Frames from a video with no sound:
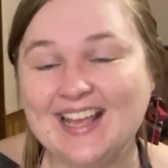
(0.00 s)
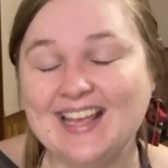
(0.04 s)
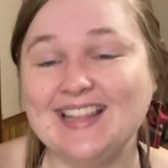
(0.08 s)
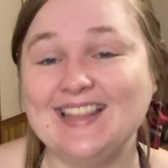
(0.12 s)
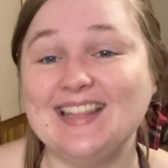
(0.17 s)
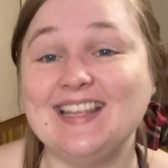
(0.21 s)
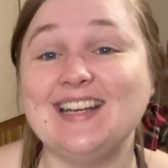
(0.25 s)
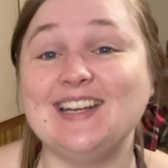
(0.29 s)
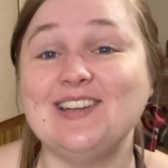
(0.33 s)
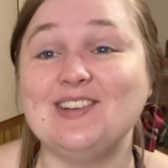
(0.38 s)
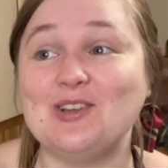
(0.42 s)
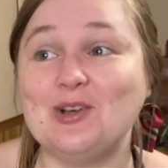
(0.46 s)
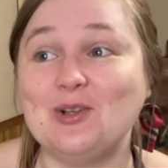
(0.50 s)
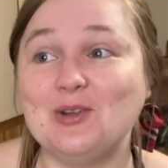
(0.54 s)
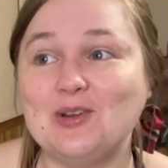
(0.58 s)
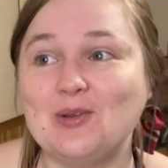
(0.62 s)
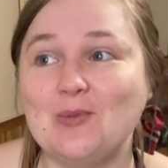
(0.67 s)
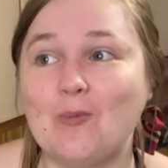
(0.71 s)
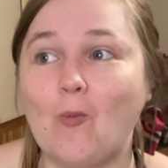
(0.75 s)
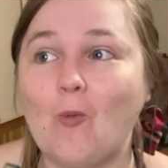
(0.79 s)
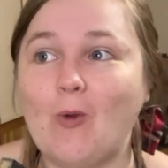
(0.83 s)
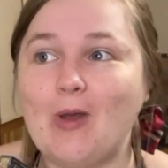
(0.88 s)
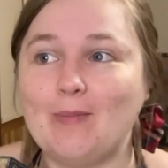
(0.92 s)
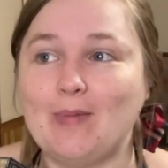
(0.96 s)
Then I told
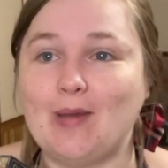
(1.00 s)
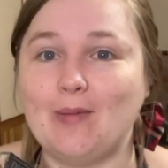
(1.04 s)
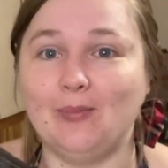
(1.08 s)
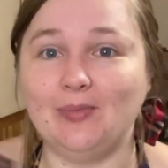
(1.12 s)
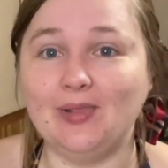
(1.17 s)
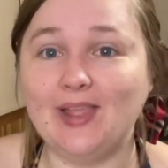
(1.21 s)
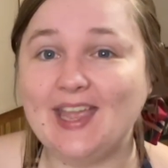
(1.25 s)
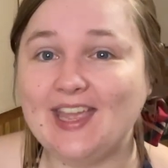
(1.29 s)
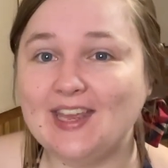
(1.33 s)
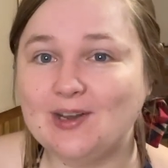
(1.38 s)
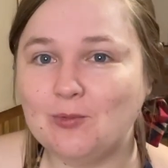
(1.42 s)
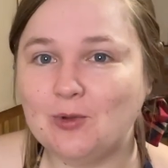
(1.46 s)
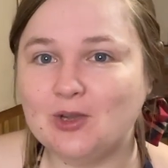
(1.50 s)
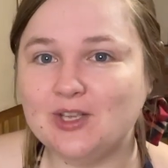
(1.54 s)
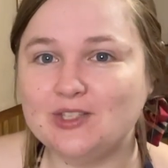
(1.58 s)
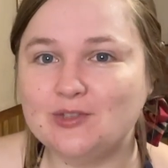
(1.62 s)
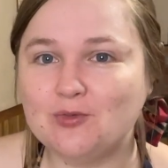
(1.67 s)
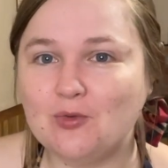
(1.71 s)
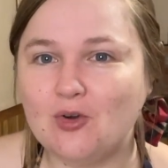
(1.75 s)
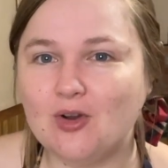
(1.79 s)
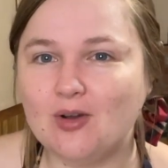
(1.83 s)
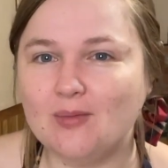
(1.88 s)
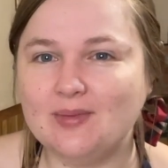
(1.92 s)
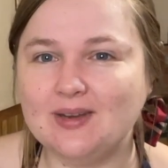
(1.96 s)
him what my plan was
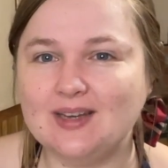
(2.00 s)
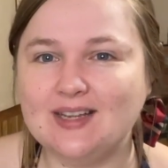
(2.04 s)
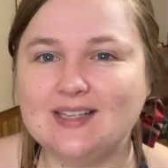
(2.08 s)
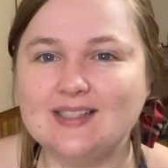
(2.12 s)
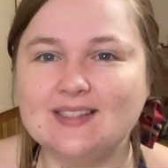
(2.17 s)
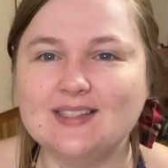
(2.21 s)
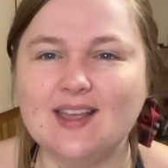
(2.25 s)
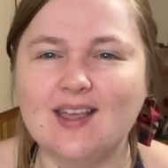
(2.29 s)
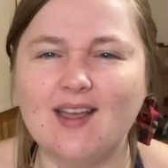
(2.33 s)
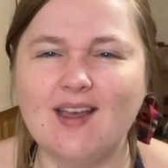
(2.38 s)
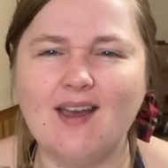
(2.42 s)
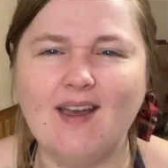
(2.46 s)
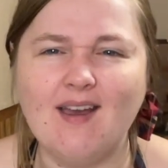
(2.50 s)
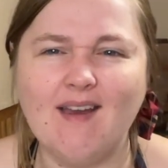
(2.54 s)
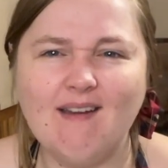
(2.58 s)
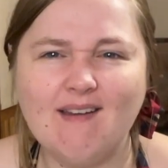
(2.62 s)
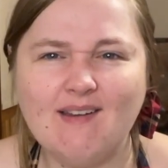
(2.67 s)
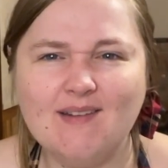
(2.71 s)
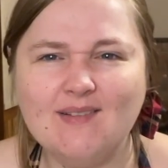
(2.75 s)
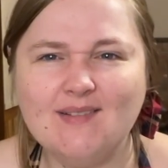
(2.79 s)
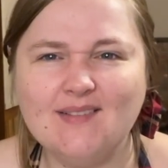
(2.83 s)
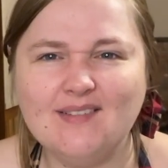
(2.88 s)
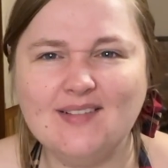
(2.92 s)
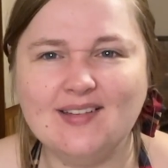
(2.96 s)
for him and he's like,
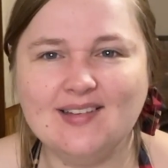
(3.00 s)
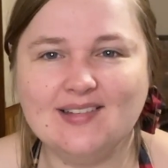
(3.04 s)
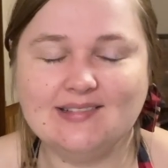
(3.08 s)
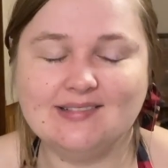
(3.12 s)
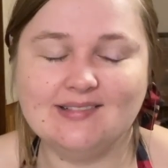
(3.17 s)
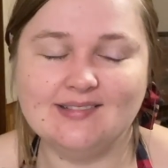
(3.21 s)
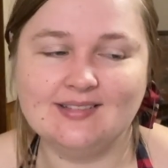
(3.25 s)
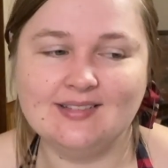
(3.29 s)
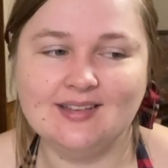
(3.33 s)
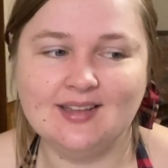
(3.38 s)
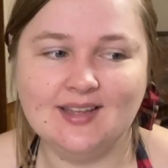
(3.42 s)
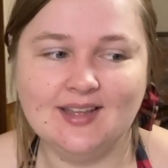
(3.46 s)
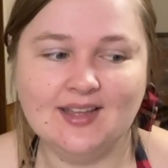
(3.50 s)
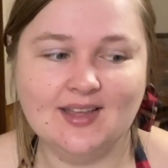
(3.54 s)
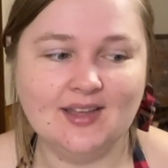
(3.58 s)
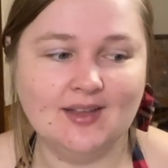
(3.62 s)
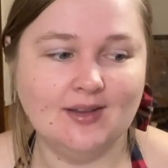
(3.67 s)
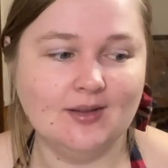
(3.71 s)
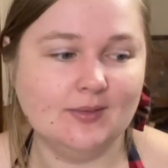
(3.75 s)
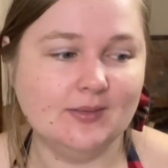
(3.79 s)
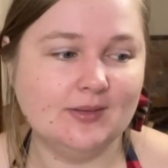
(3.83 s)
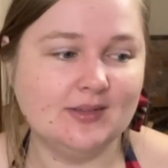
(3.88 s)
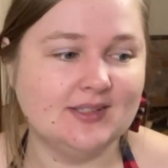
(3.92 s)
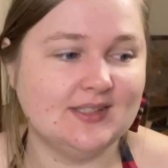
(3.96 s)
oh, well,
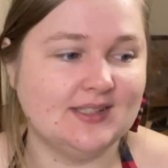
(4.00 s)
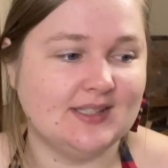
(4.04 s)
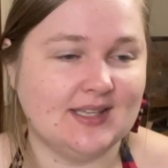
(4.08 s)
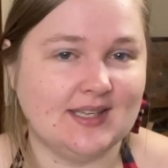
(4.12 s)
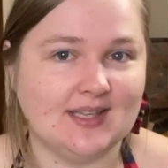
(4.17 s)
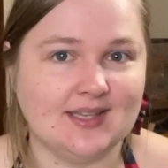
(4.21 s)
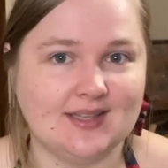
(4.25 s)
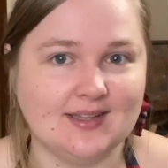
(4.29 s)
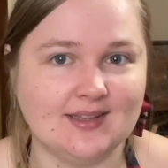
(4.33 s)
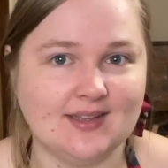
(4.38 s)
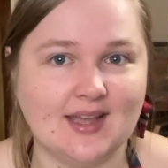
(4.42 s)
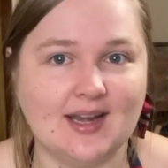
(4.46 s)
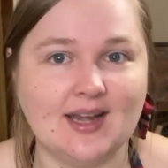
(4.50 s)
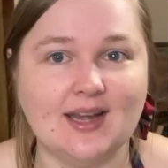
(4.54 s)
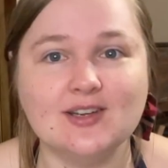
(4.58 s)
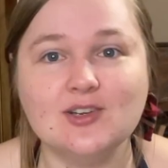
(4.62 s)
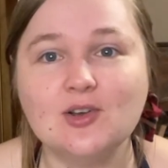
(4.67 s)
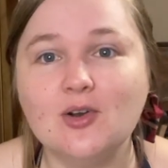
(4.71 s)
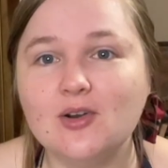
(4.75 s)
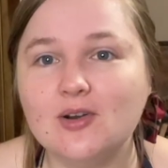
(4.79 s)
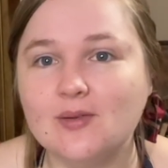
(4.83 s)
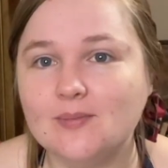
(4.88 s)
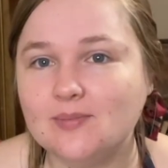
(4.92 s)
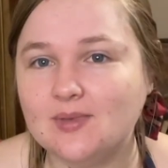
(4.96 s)
we'll see. And I
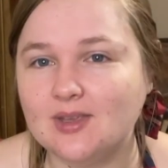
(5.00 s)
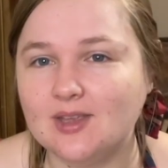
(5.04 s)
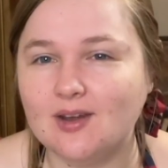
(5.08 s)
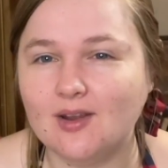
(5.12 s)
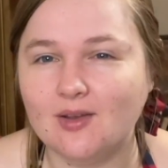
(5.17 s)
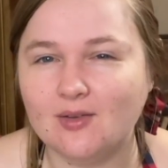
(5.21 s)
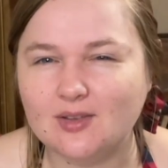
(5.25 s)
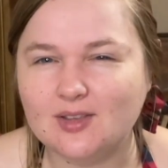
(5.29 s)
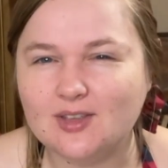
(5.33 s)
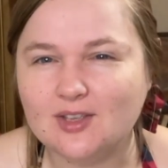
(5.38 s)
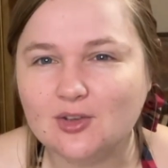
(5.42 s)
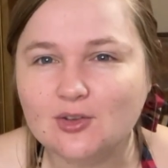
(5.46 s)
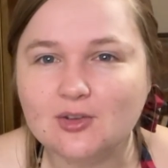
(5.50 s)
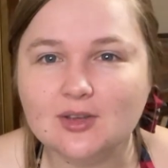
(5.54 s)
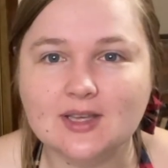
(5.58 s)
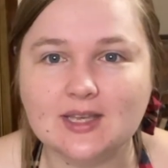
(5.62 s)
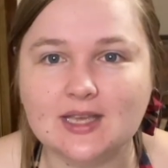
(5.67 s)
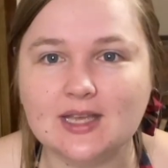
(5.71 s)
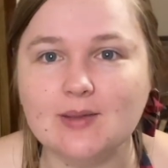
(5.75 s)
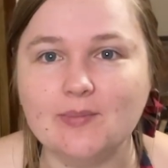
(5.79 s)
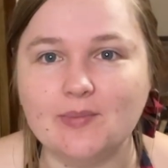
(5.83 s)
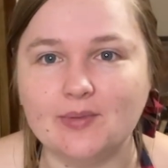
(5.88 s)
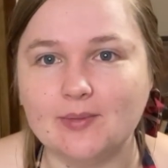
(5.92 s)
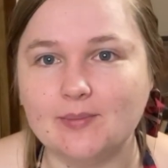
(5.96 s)
told him, you could
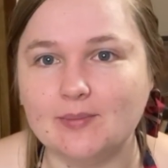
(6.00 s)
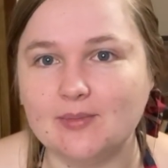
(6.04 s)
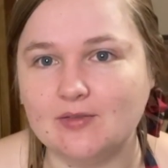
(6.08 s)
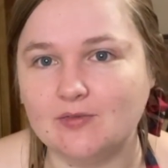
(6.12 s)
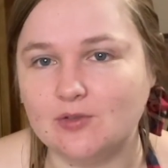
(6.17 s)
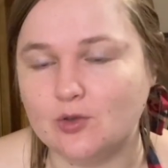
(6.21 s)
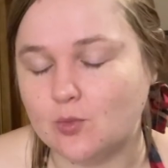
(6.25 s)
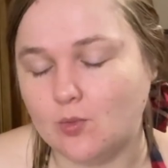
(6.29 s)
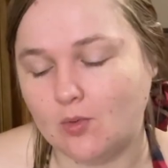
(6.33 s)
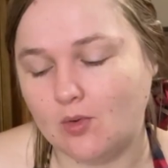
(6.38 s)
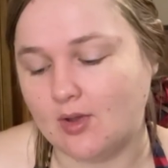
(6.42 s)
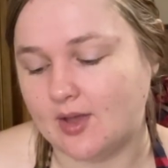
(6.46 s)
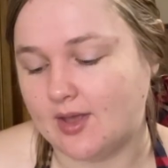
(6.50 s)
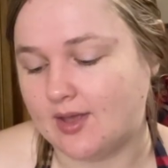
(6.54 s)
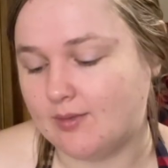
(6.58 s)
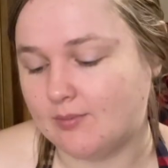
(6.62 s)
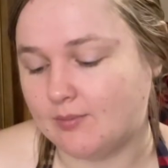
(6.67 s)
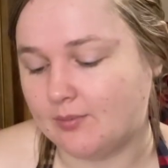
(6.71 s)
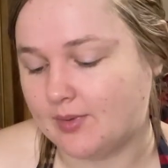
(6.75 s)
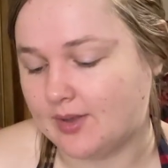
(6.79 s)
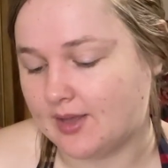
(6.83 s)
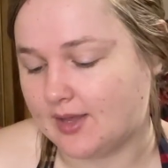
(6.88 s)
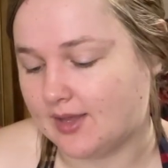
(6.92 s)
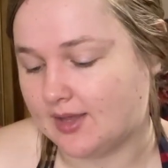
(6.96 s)
keep them if you want,
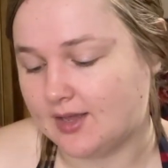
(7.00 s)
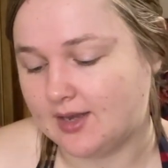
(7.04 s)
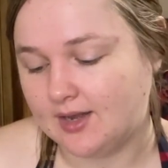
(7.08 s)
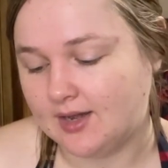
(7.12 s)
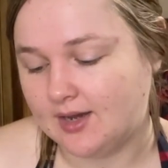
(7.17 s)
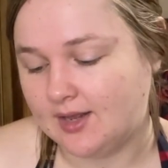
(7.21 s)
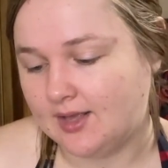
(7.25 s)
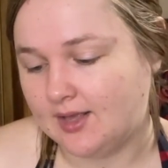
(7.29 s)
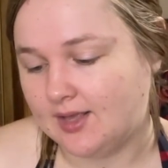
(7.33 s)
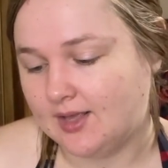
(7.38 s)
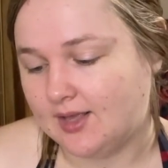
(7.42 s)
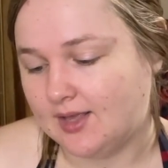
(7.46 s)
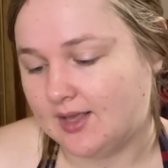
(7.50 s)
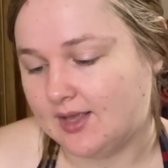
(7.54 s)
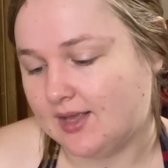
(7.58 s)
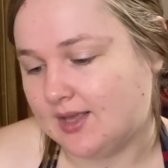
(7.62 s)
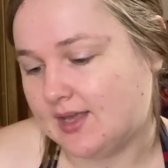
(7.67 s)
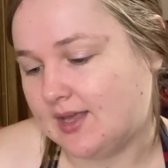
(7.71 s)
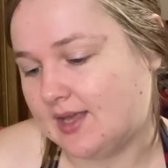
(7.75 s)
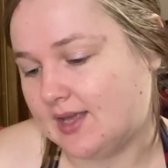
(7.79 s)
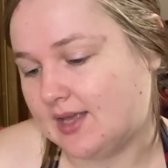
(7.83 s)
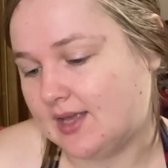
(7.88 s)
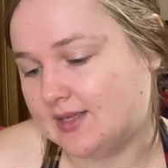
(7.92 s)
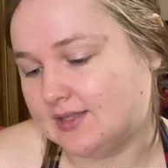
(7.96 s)
but
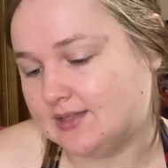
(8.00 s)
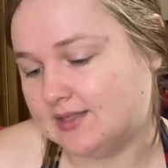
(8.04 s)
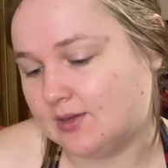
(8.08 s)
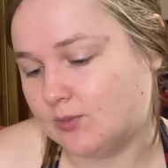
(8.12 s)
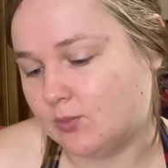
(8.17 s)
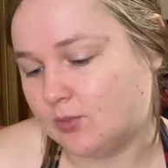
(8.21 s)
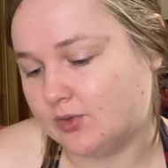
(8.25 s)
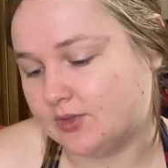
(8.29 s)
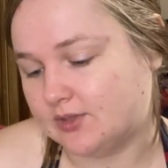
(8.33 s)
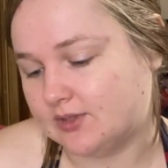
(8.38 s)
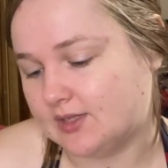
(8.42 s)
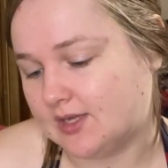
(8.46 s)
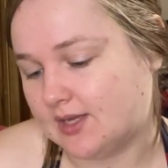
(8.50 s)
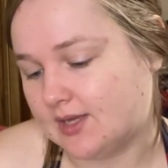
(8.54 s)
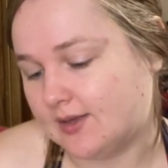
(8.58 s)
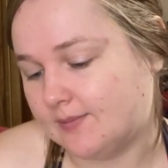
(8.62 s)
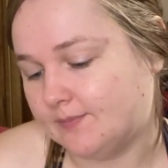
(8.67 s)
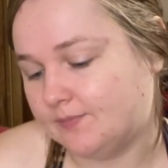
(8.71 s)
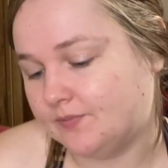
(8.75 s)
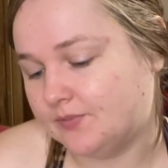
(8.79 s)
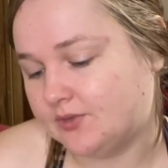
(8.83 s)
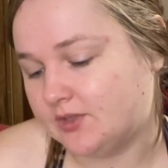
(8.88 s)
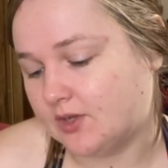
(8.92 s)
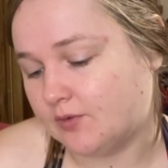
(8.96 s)
he said, we'll see.
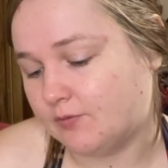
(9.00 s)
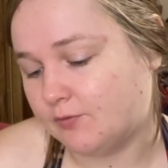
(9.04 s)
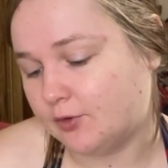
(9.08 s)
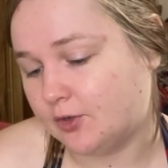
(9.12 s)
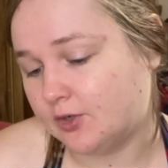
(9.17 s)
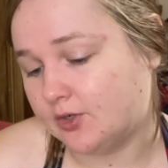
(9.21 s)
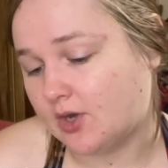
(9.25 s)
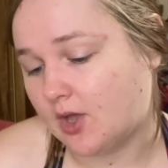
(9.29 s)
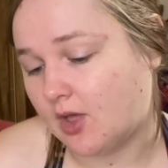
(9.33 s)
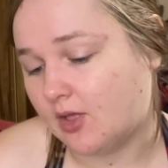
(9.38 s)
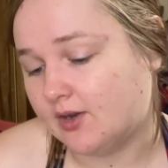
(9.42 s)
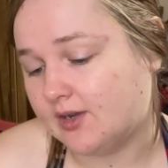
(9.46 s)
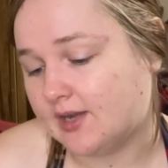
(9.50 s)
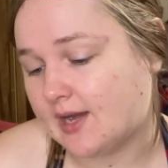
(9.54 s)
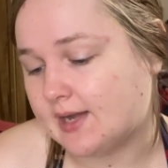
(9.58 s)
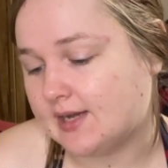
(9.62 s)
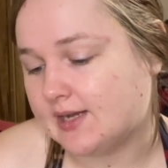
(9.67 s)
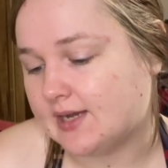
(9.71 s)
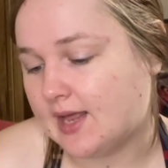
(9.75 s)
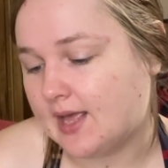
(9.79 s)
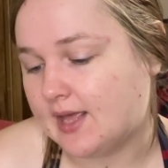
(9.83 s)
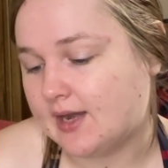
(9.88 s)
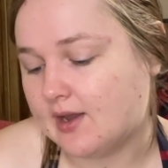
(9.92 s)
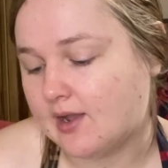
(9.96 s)
So for
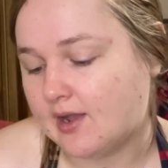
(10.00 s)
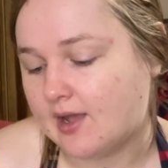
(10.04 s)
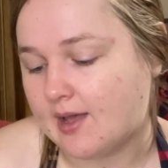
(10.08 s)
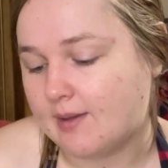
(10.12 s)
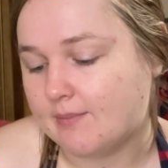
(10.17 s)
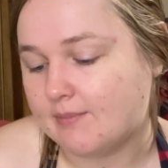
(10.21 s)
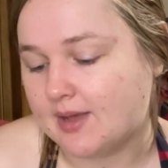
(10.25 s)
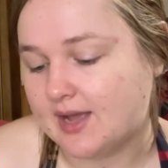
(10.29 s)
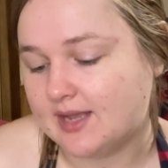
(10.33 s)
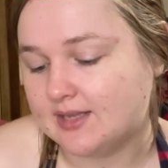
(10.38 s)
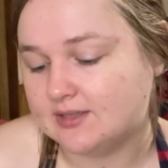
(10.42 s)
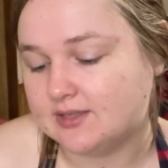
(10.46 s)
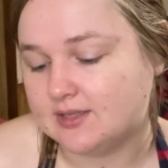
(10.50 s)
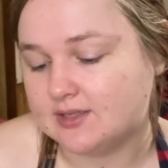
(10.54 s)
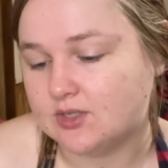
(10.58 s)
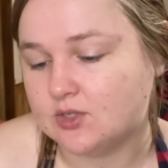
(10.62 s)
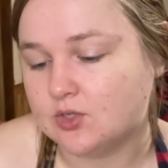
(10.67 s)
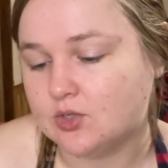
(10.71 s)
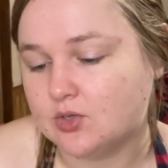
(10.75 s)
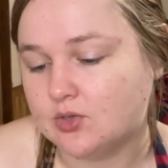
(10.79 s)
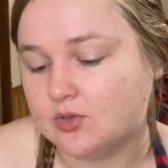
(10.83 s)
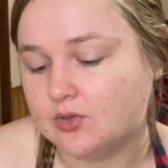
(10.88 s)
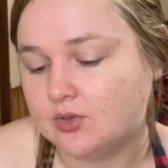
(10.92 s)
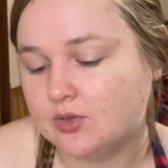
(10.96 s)
$1.99, I got
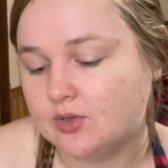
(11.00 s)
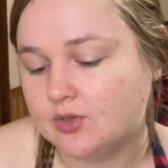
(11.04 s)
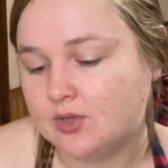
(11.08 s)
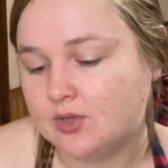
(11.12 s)
Bicycle